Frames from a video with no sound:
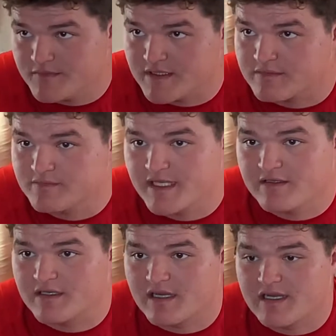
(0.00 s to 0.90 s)
you know,
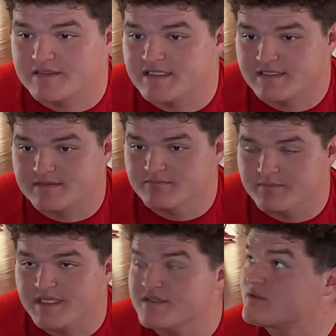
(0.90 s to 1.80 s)
can't let Ohio State
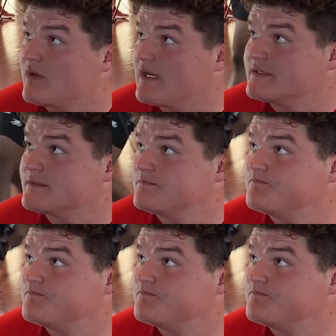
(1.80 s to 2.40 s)
beat us twice.